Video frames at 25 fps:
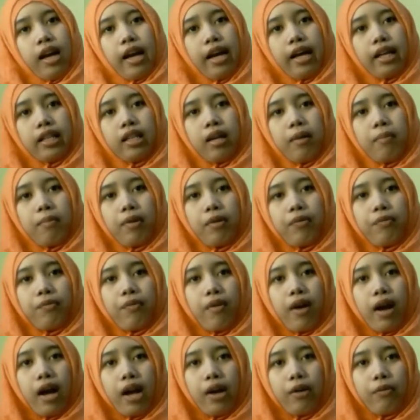And number
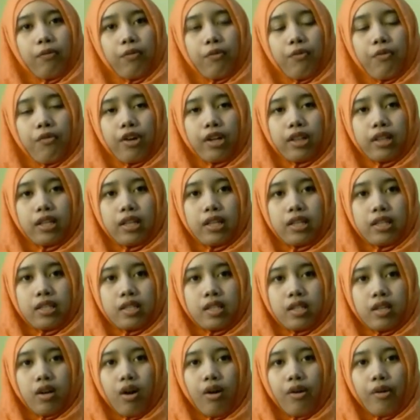5, what
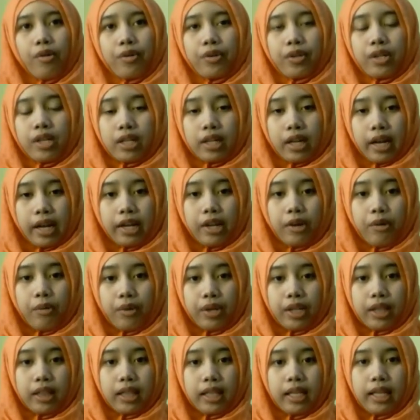is owner
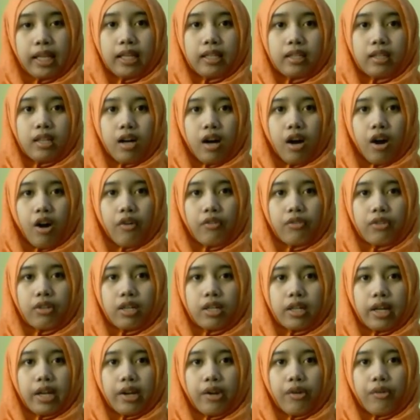equity?
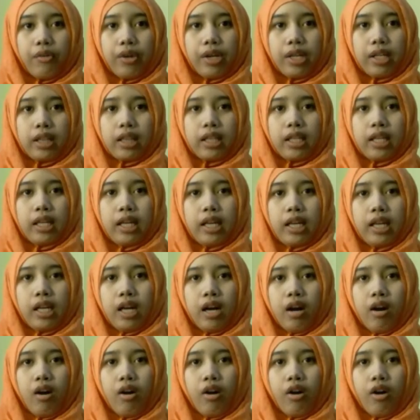Owner equity
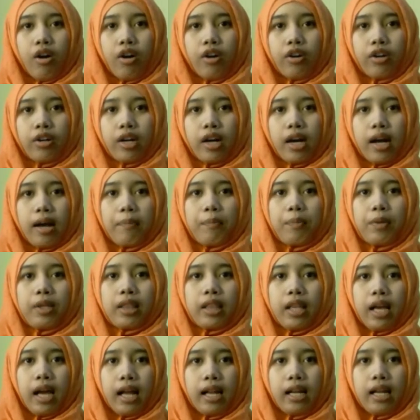or
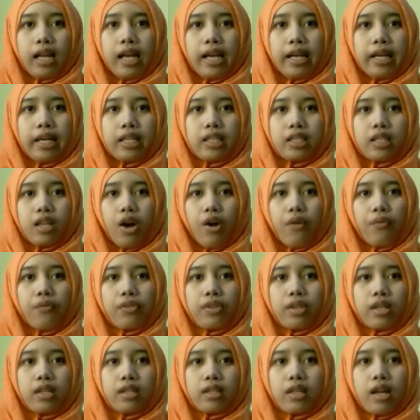capital is
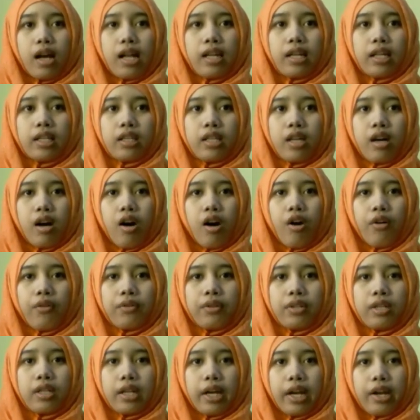often called the
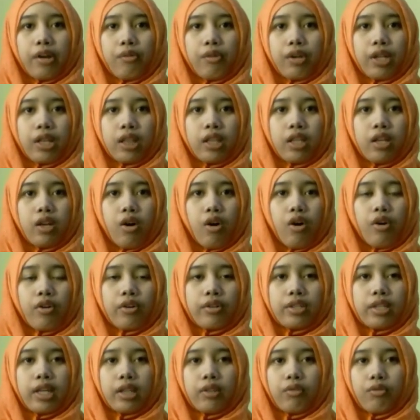owner equity
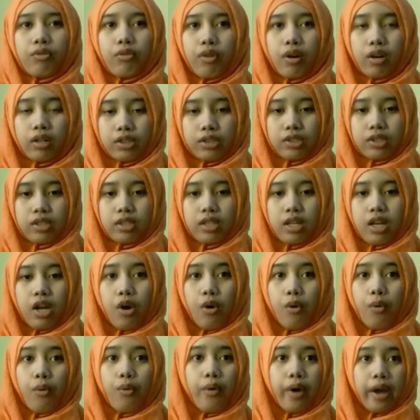or net worth.
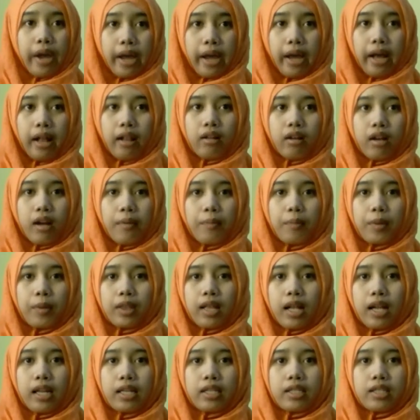Well,
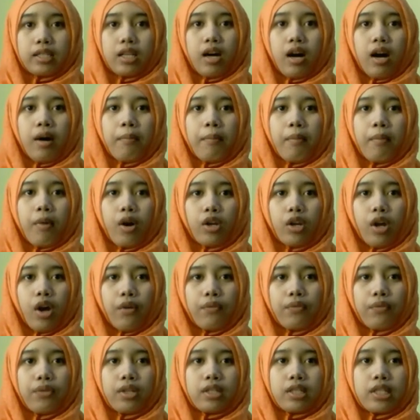capital is the amount
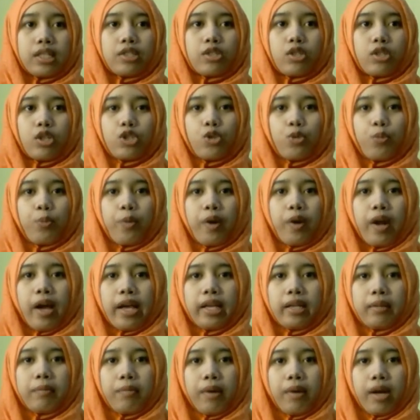of the resource
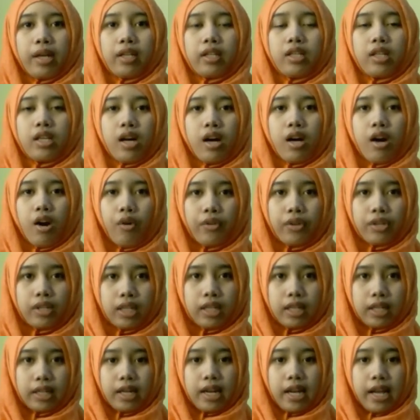supplied by the
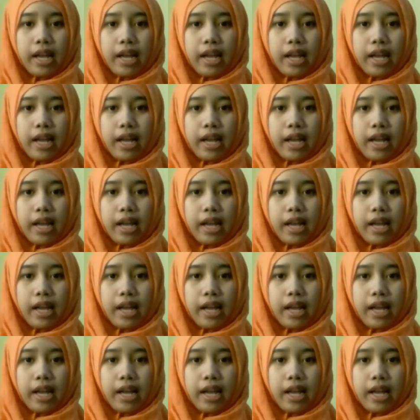owner.